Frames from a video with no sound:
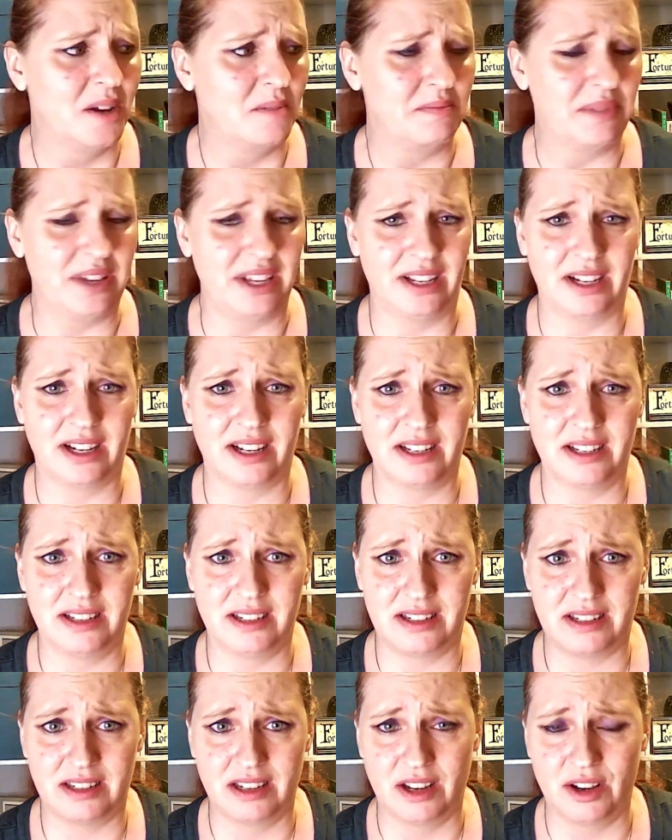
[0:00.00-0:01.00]

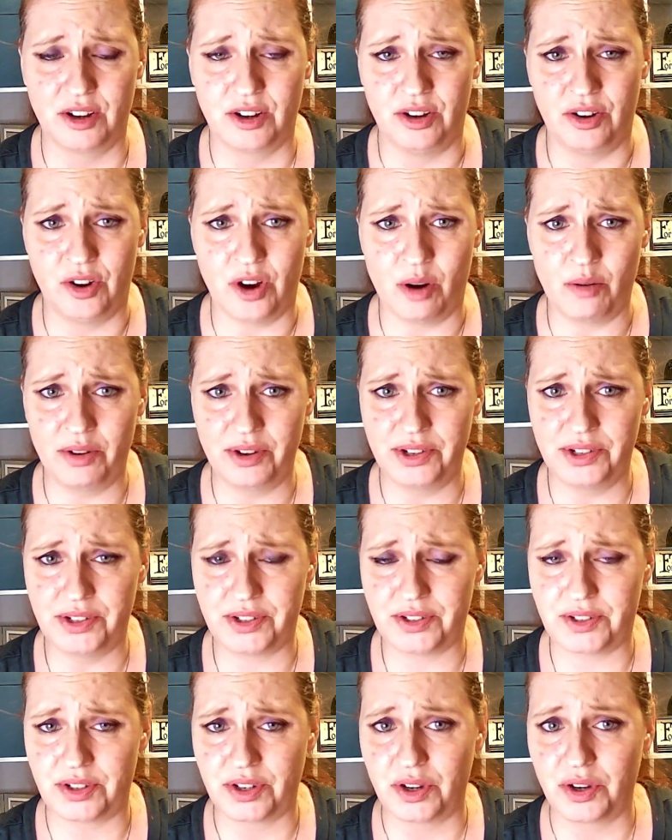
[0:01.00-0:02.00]
Because
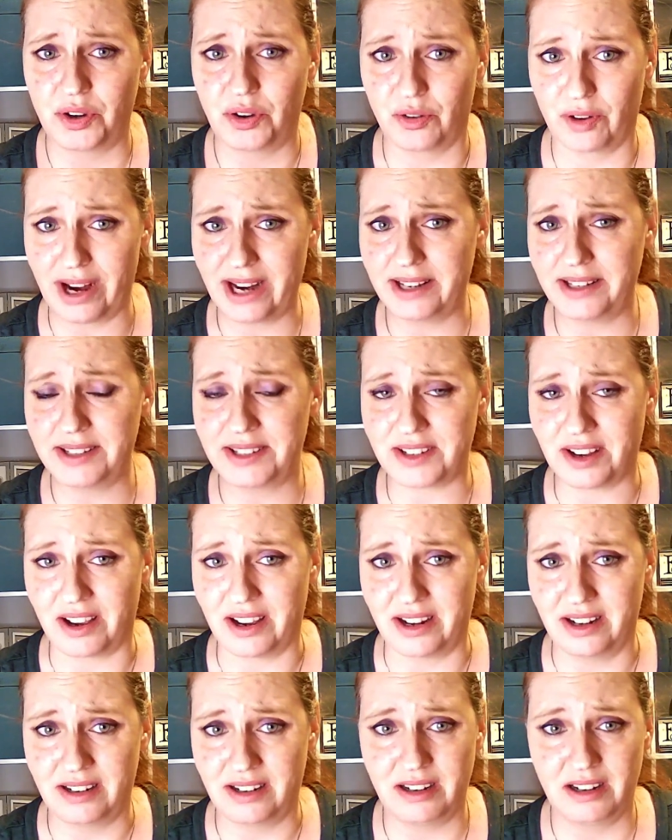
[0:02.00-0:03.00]
Noah's
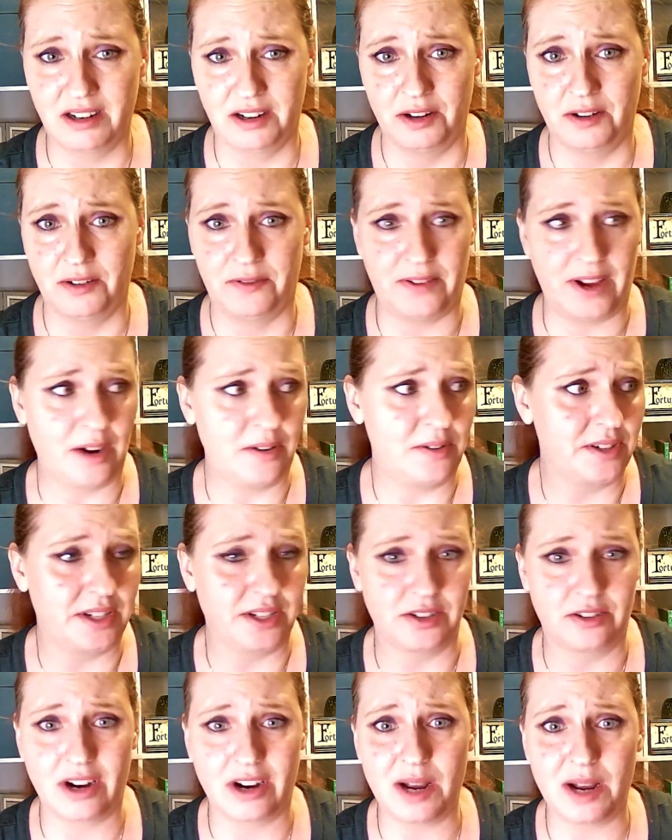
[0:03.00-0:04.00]
grandson found
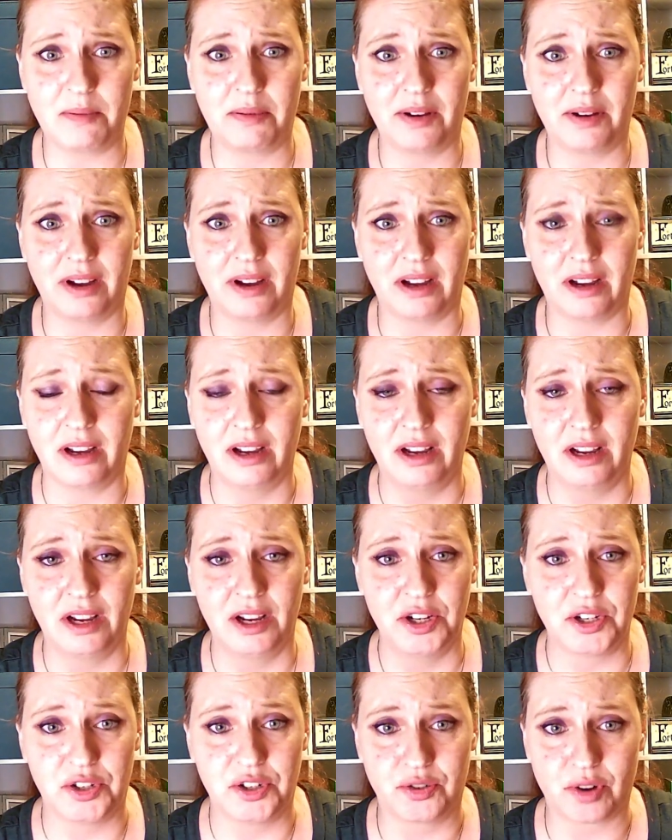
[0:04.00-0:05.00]
his grandpa
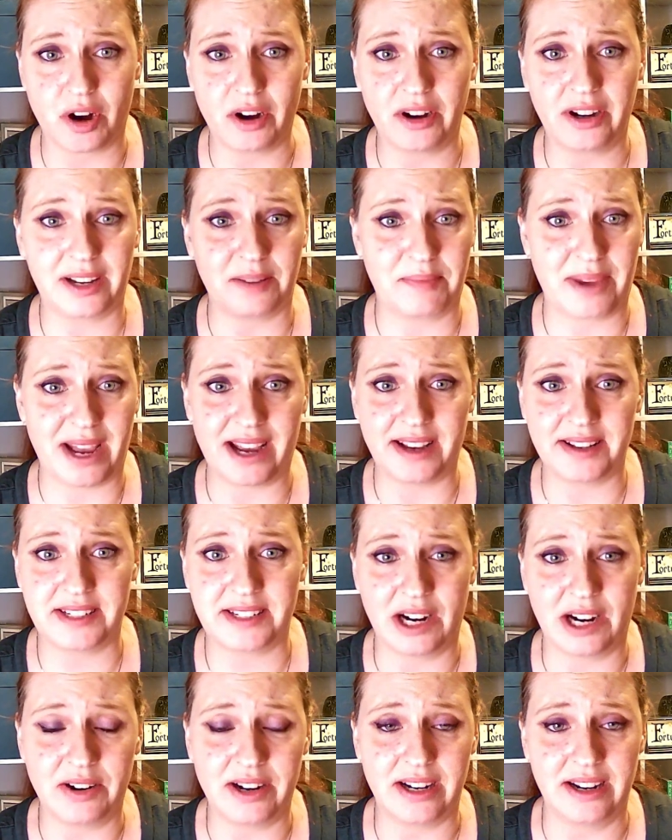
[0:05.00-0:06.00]
drunk, passed
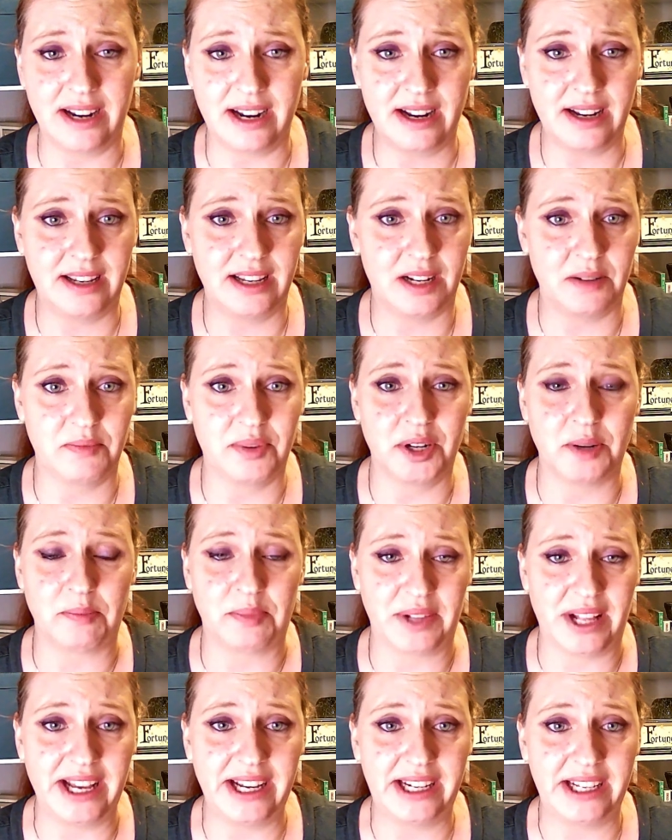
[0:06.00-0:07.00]
out, and naked, and put a
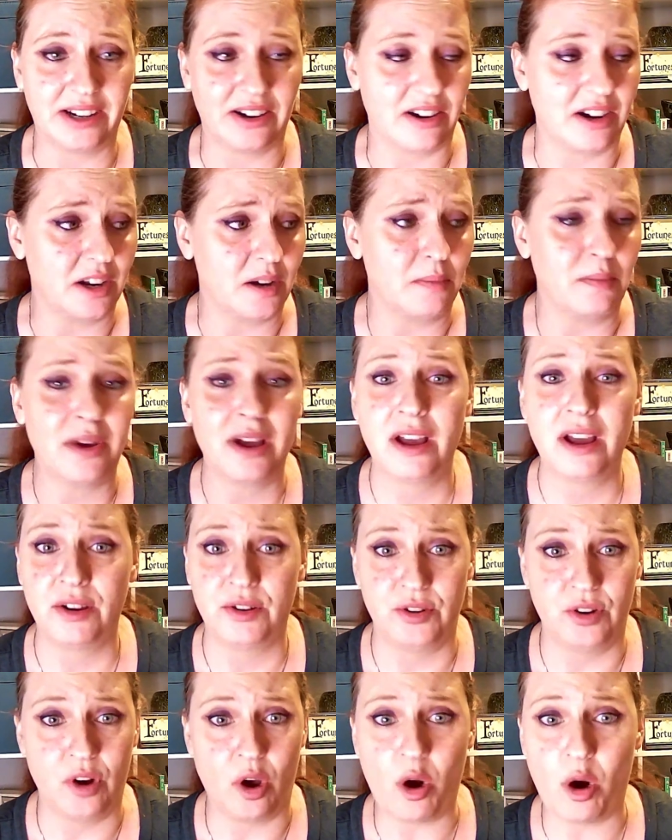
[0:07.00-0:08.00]
blanket on him.
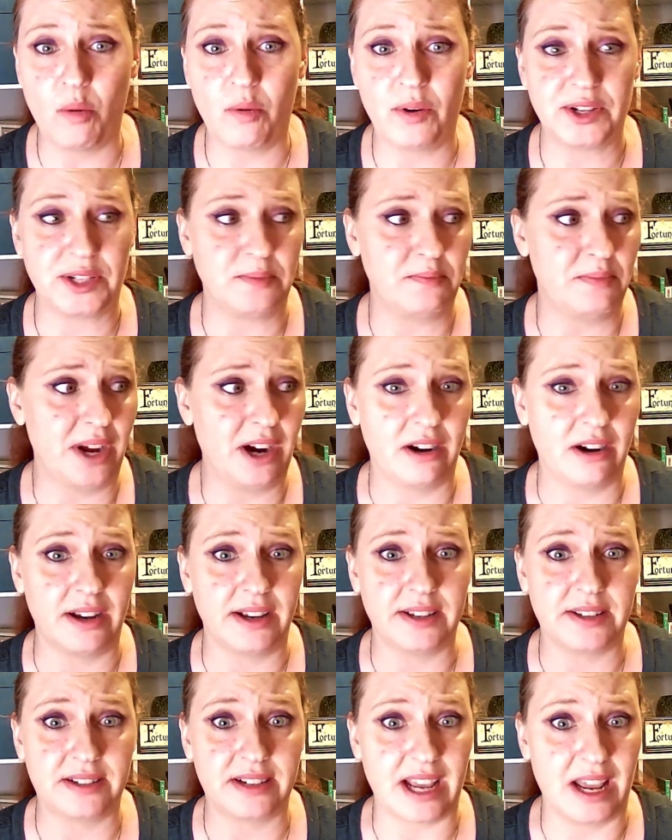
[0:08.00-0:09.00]
Noah was
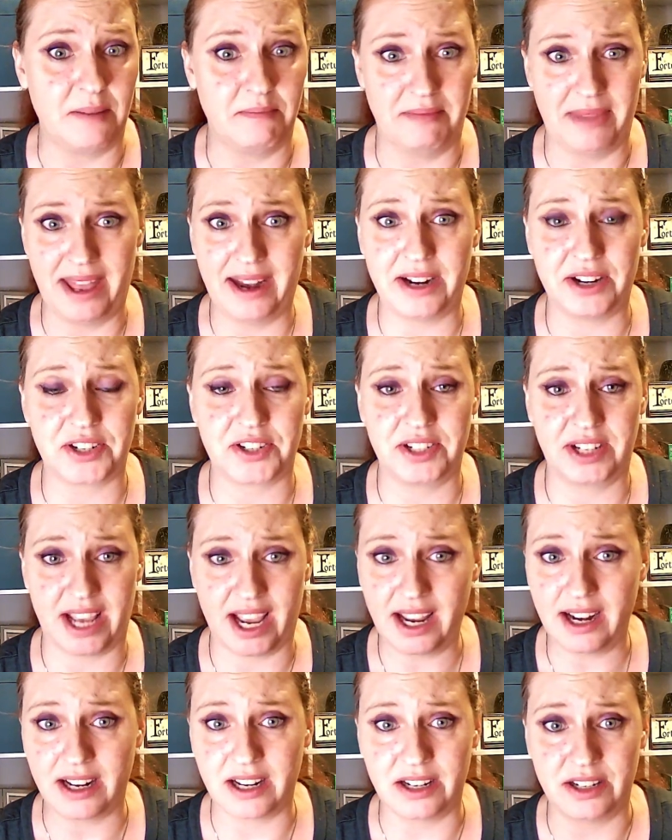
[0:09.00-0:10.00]
embarrassed and banished
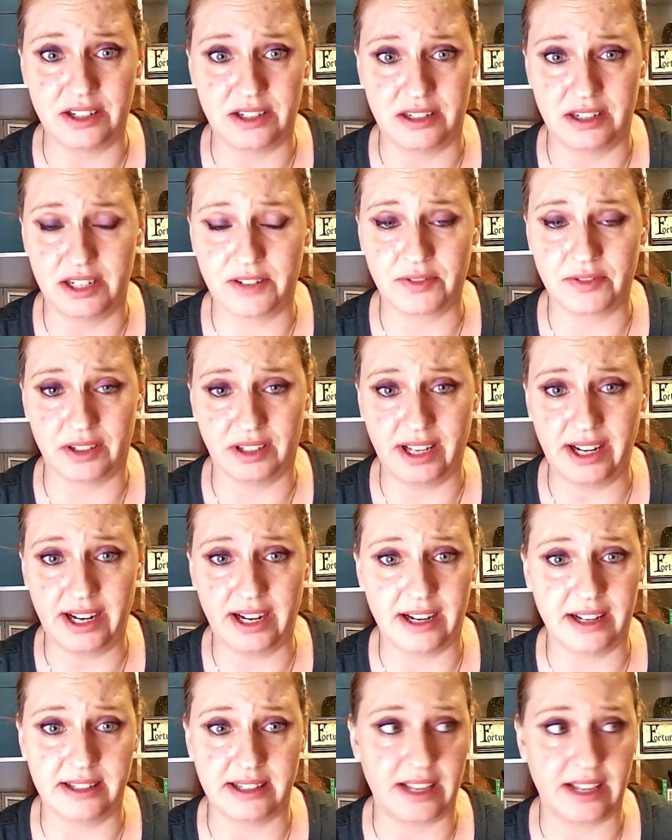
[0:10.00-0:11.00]
Canaan to different
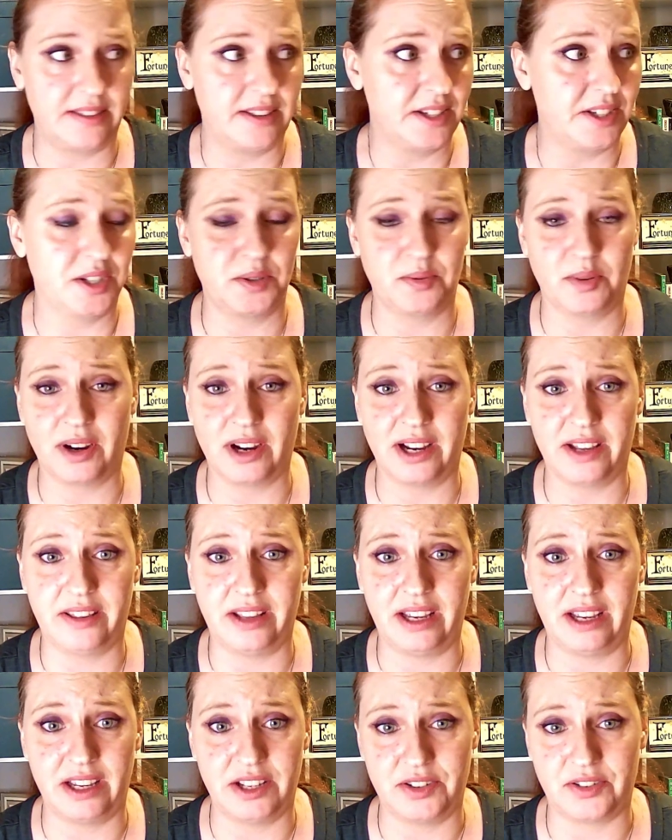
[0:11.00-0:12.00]
lands, and this is why
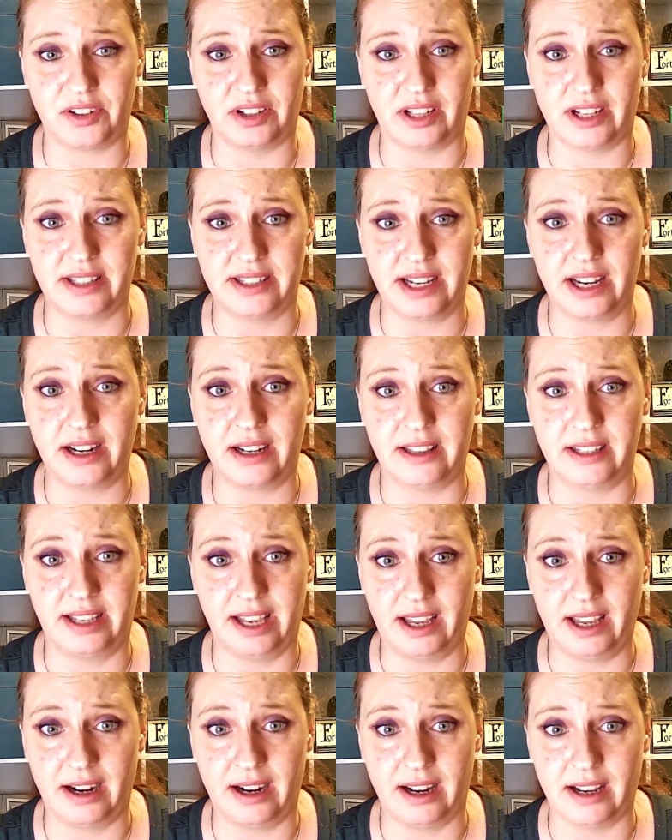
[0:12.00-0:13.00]
the Israelites hated the
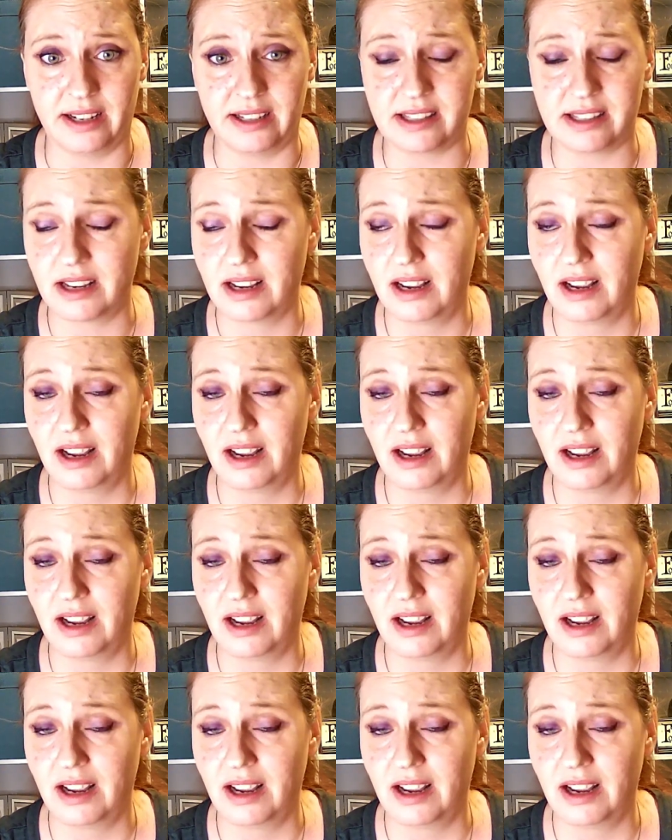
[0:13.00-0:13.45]
Canaanites.